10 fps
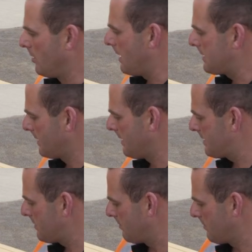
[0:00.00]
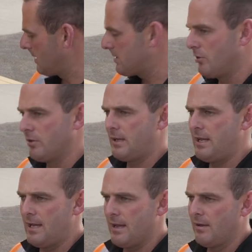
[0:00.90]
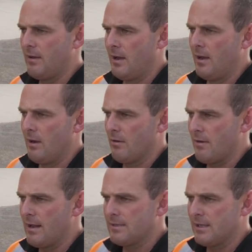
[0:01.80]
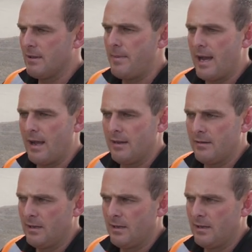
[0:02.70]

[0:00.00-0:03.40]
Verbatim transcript: likes of this, this unit here runs in about